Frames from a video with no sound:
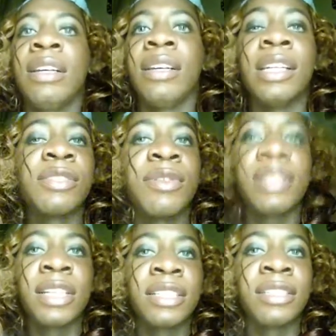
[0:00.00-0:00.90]
And that's why
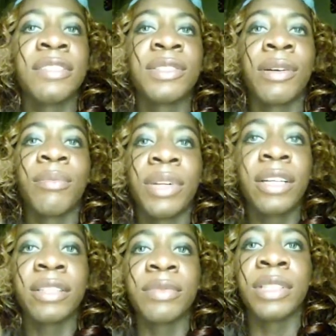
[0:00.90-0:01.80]
Lonnie Love started
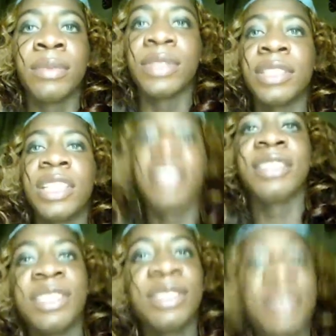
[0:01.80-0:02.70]
blocking people, because
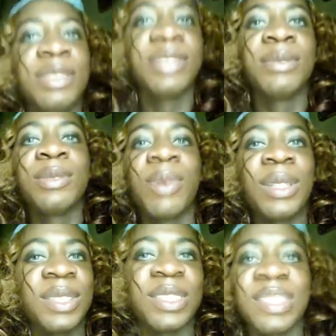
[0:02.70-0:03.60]
she knew she was
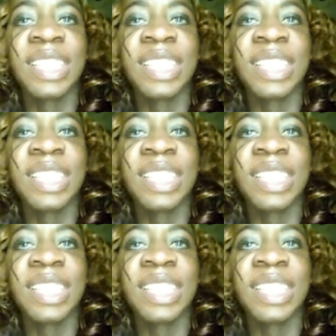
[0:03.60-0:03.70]
wrong.